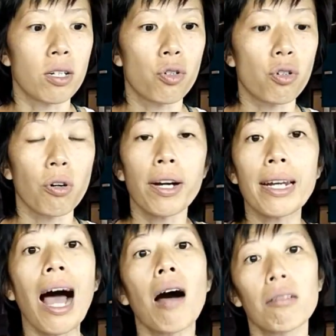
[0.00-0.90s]
draw an
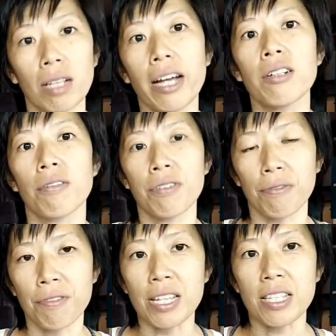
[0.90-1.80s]
outline of their
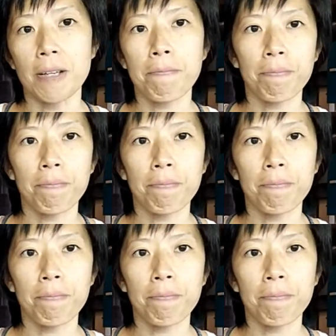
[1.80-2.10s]
feet.